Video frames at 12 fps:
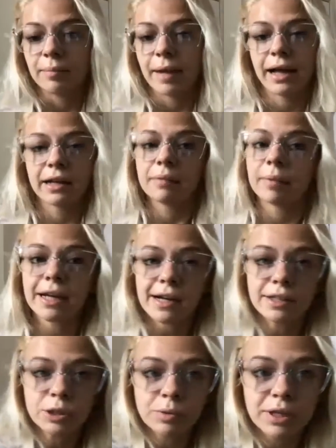Anybody
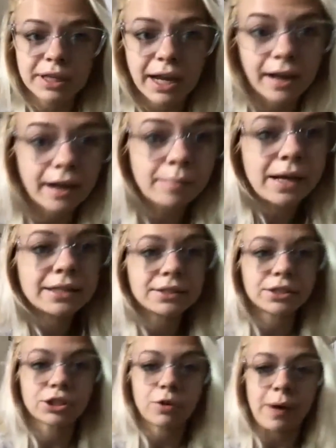else with
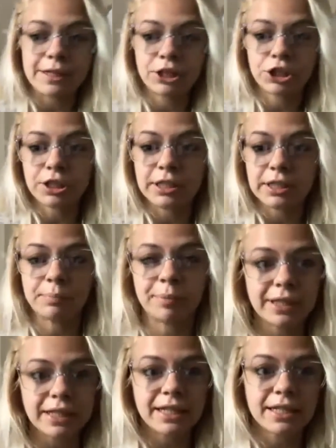comments, questions,
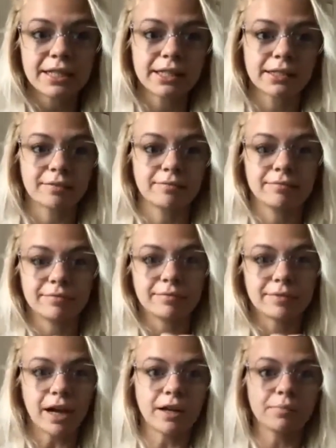please
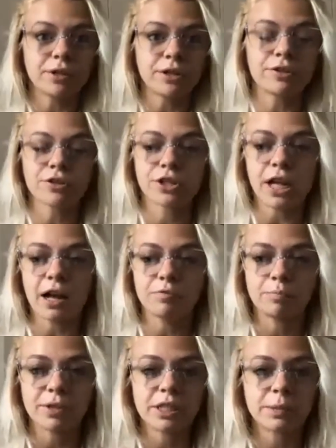unmute yourself.
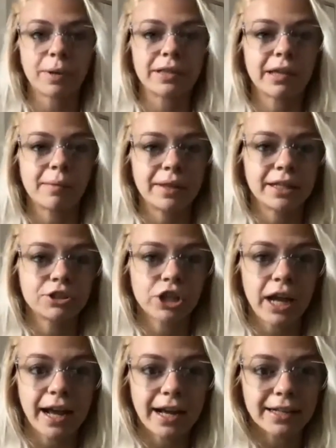Please put them in the
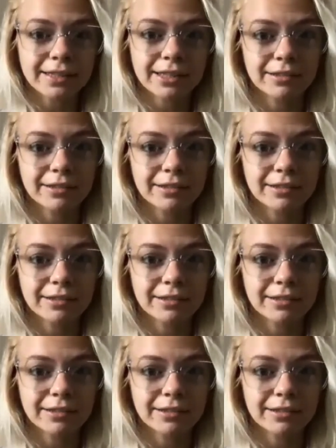chat.